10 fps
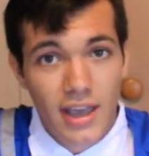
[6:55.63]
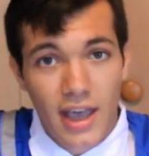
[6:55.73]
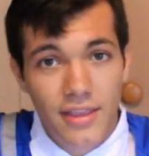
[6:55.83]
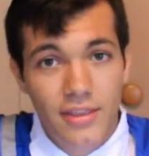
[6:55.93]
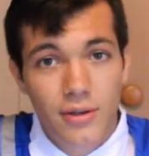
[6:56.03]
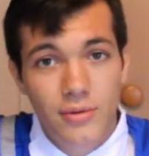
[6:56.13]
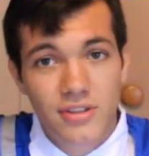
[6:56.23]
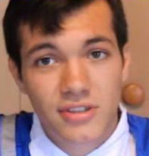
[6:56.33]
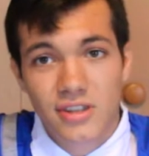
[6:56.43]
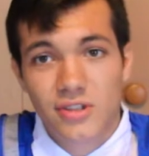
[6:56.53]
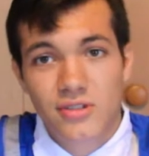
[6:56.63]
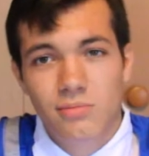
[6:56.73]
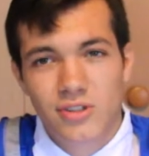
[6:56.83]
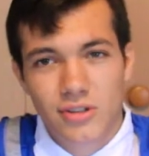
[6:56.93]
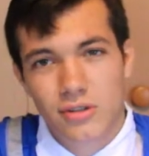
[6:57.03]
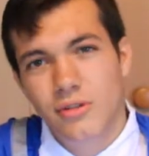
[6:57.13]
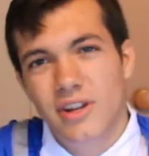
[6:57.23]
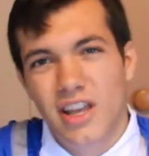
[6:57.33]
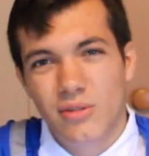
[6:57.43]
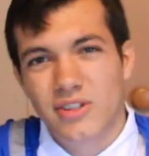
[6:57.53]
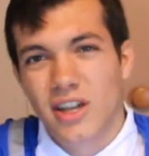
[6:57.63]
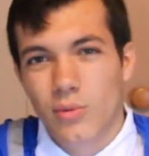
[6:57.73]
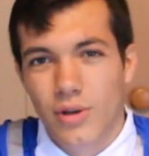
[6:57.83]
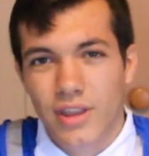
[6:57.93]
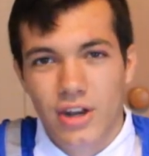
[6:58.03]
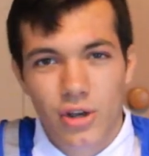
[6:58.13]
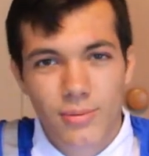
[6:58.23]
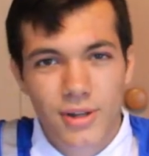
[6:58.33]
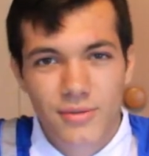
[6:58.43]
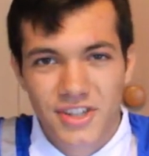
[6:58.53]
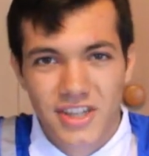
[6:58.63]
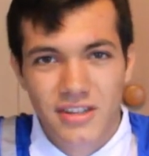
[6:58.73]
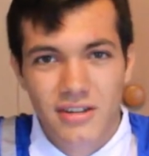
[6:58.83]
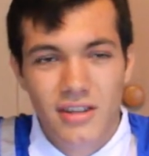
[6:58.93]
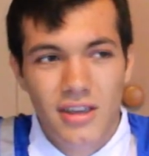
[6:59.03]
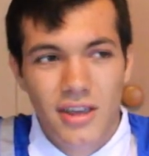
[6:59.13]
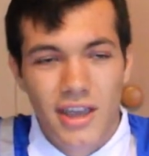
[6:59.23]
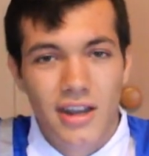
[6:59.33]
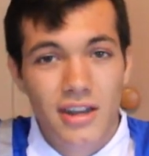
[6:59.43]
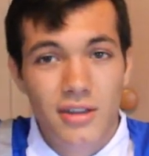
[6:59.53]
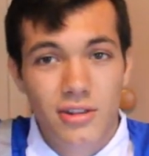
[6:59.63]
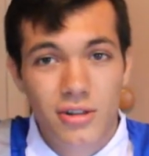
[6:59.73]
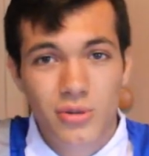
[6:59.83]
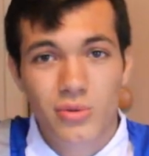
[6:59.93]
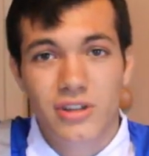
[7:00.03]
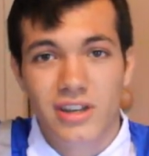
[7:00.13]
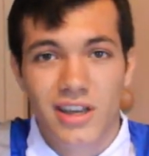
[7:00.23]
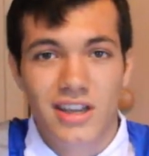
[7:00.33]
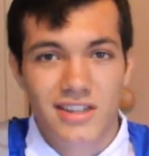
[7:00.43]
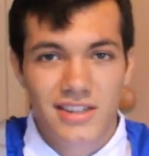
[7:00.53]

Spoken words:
And then there was this secluded outside one that nobody was in, and it looked really nice.